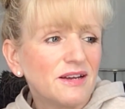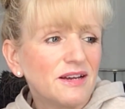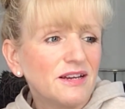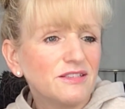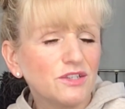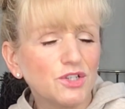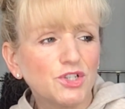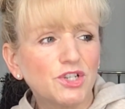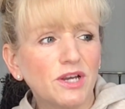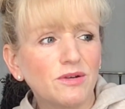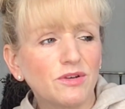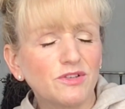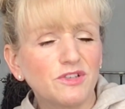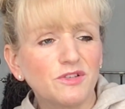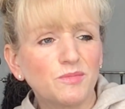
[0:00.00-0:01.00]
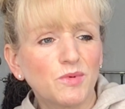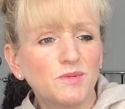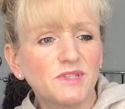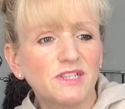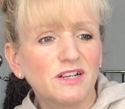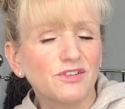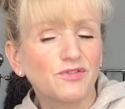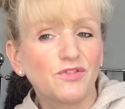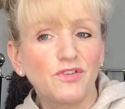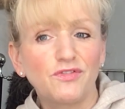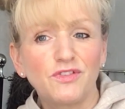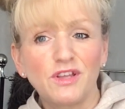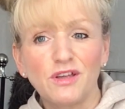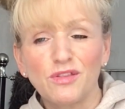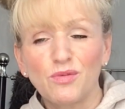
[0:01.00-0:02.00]
it's a shame because it's mum and dad's
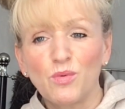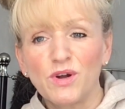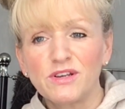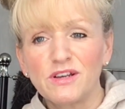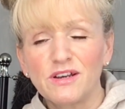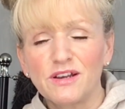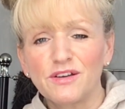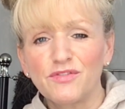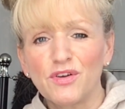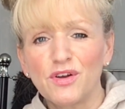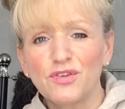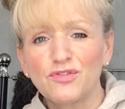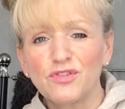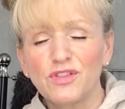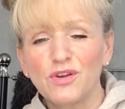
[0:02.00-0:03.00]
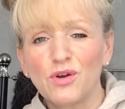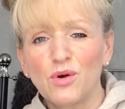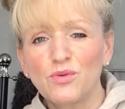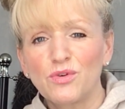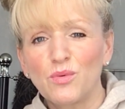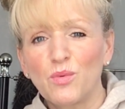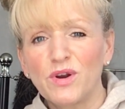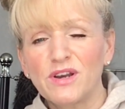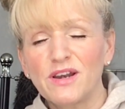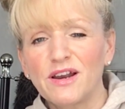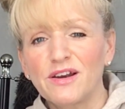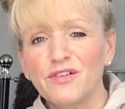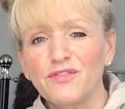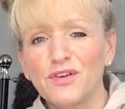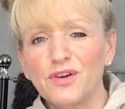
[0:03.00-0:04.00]
50th wedding anniversary, the golden wedding
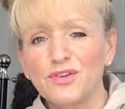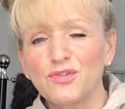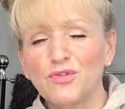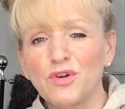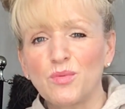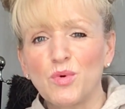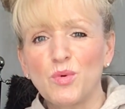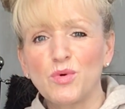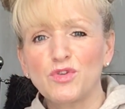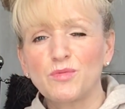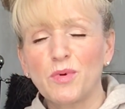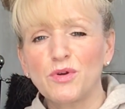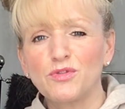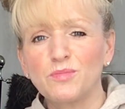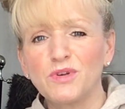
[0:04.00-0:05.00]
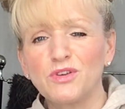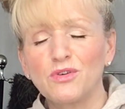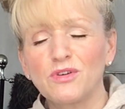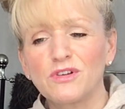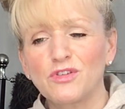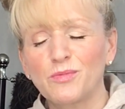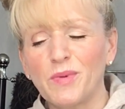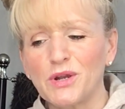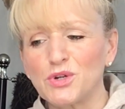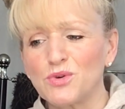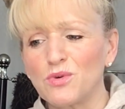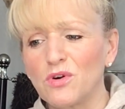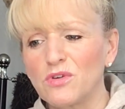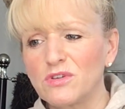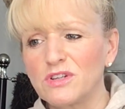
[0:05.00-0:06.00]
anniversary, and we were supposed to be doing a
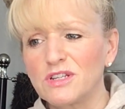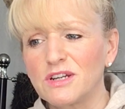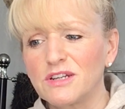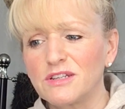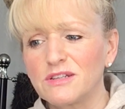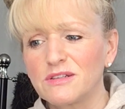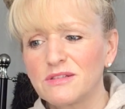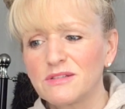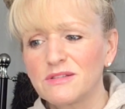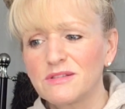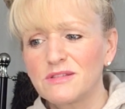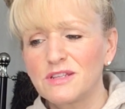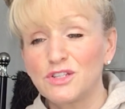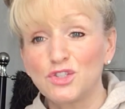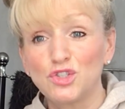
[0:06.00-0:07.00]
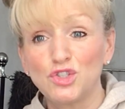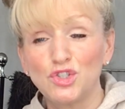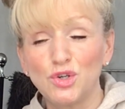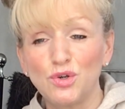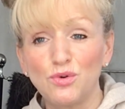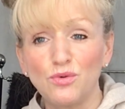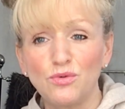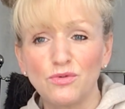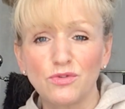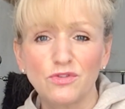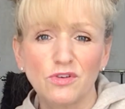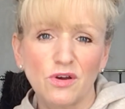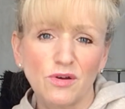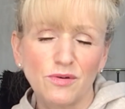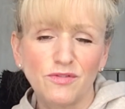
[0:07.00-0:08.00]
special holiday this June.
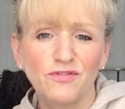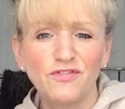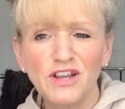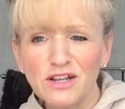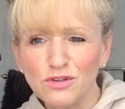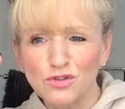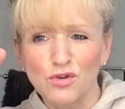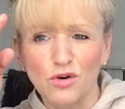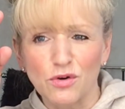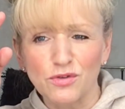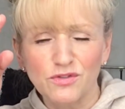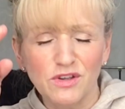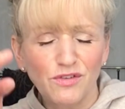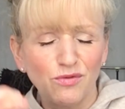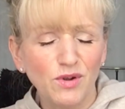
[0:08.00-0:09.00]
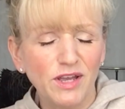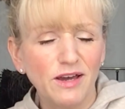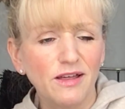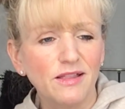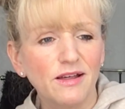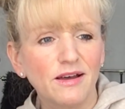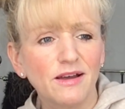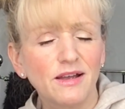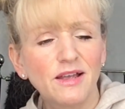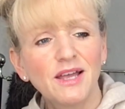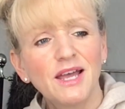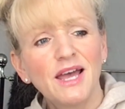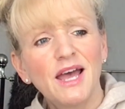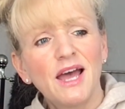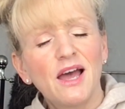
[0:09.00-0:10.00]
So fingers crossed if we get there.
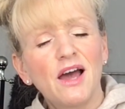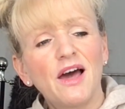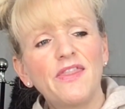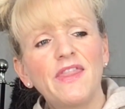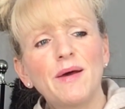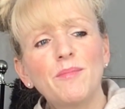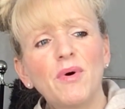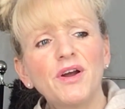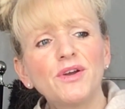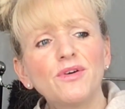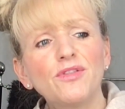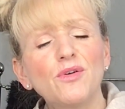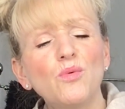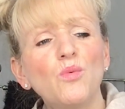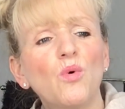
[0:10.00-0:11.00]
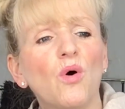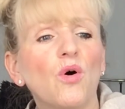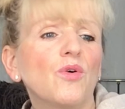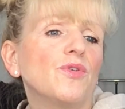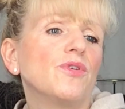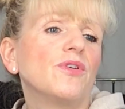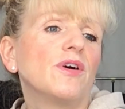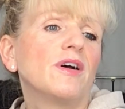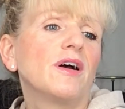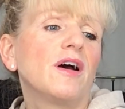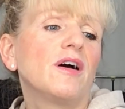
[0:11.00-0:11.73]
And then my other one,